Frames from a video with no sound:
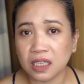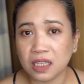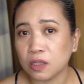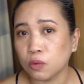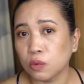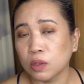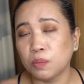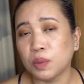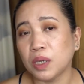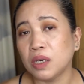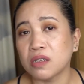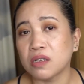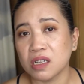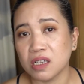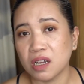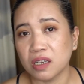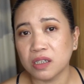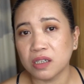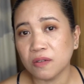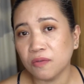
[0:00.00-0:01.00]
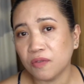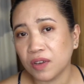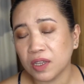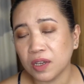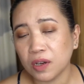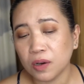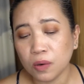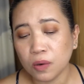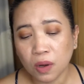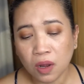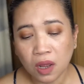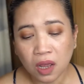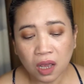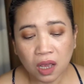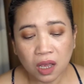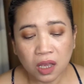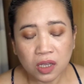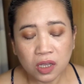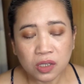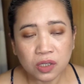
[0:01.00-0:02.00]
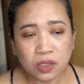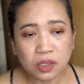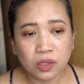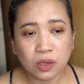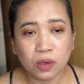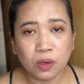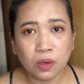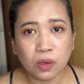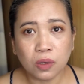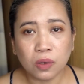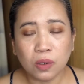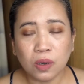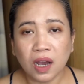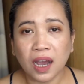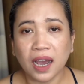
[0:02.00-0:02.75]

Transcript: It would be on another video. So